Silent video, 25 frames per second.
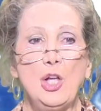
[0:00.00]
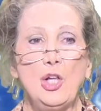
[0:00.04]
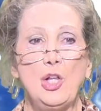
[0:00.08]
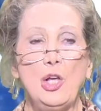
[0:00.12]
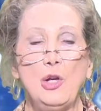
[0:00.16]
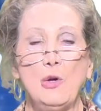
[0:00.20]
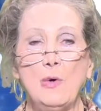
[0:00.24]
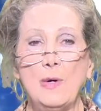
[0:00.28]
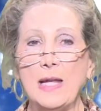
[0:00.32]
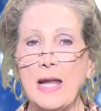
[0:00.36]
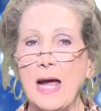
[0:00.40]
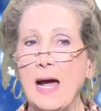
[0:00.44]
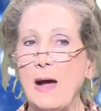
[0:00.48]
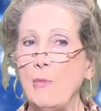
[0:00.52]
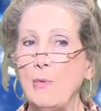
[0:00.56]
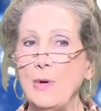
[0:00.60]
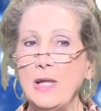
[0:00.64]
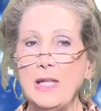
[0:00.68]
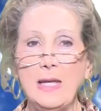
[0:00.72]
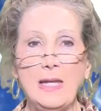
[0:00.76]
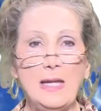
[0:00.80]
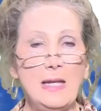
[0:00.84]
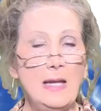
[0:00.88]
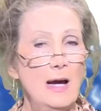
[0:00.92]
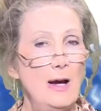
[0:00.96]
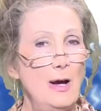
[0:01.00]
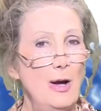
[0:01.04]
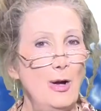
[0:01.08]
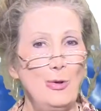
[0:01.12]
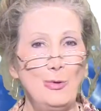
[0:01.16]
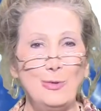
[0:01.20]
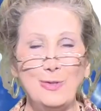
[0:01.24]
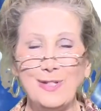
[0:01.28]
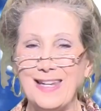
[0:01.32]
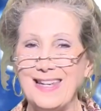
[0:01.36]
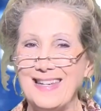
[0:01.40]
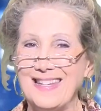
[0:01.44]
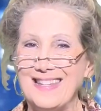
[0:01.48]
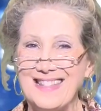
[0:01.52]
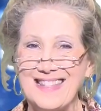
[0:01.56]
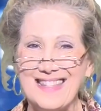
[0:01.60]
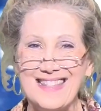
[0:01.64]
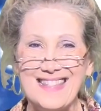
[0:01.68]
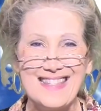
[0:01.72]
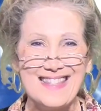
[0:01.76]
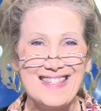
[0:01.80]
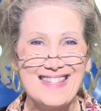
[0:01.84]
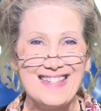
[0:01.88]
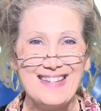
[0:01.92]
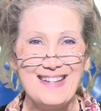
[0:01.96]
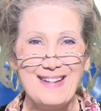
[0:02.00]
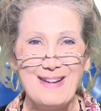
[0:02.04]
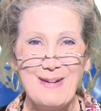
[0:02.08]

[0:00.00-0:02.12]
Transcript: You and I, we need wholeness.